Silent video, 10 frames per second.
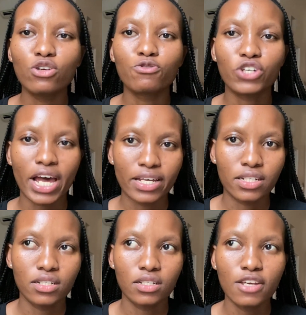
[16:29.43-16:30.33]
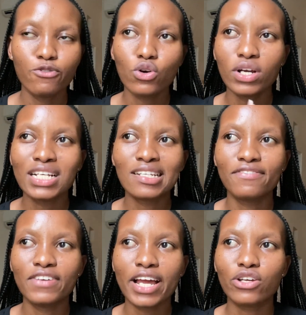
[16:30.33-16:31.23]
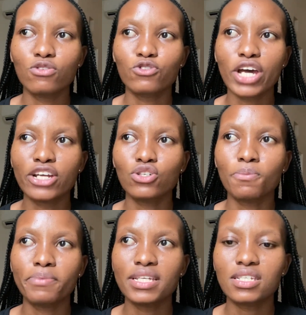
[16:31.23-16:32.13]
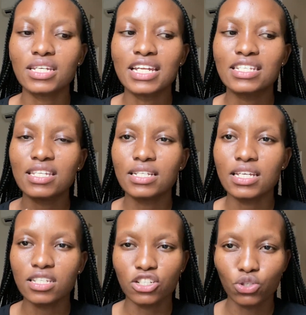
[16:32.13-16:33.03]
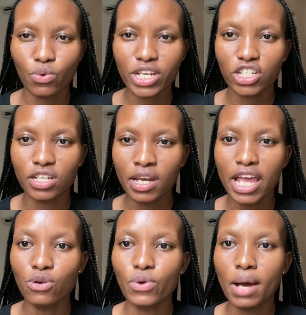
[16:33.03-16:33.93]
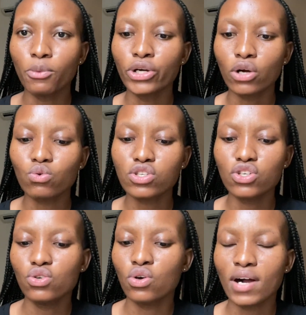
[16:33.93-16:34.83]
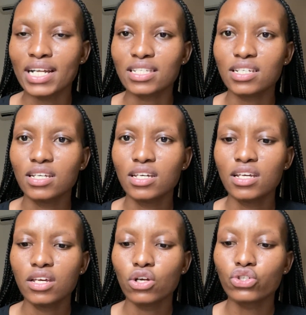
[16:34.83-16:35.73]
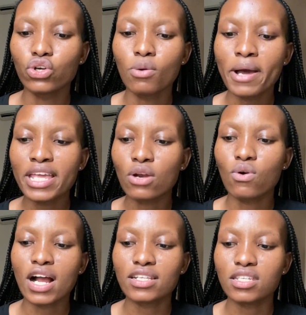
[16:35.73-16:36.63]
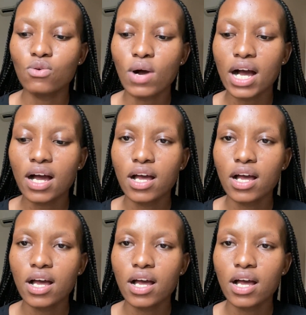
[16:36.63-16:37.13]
tried, if you honestly feel like you've tried your best in a certain situation, and we are bona ukuthi, you know what, ngisho noma nyalo kungathiwa